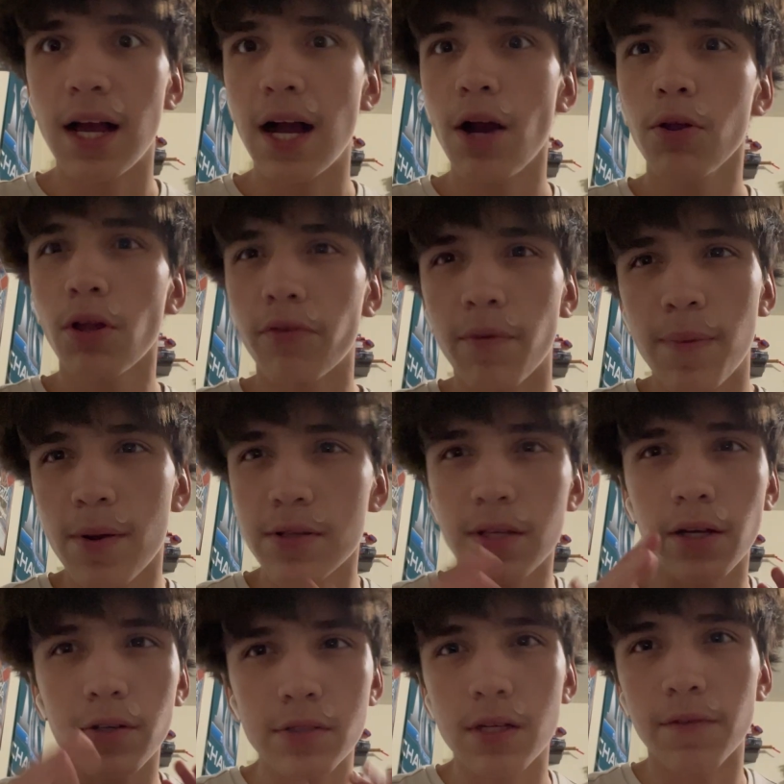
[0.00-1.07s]
I don't know if I post
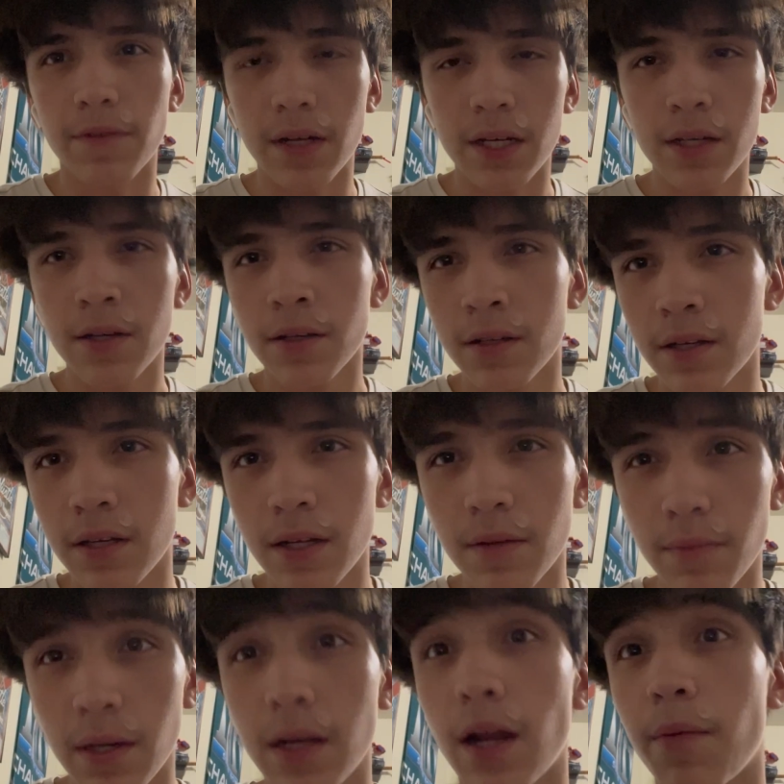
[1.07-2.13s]
Lego stuff on here,
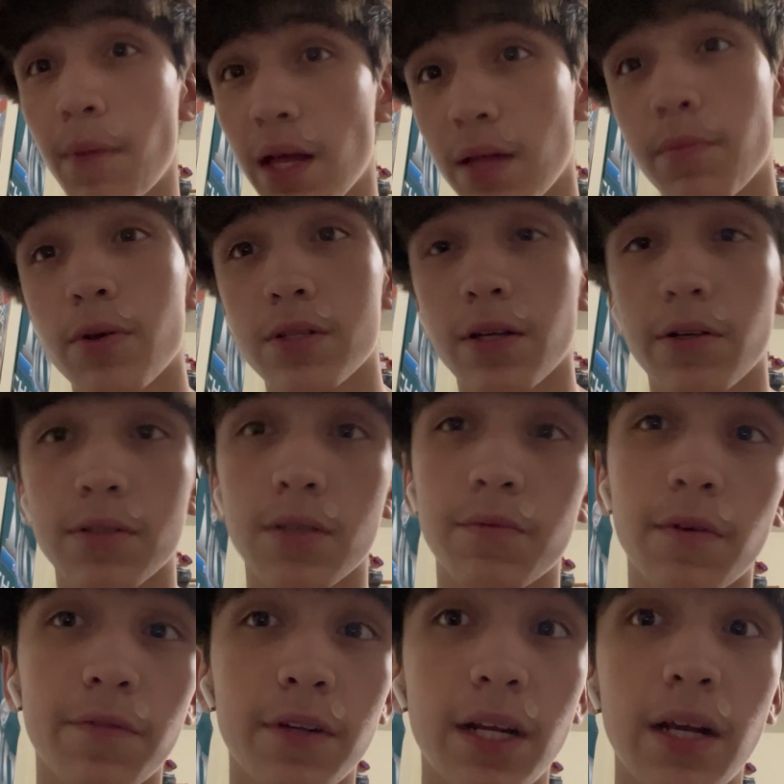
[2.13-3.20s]
but I mainly post Lego
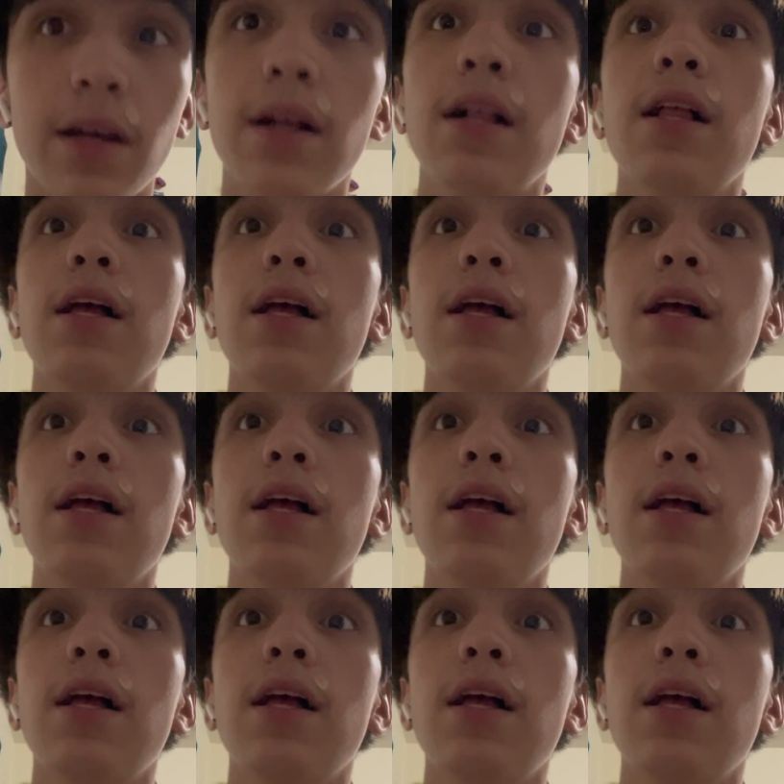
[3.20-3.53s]
stuff over there.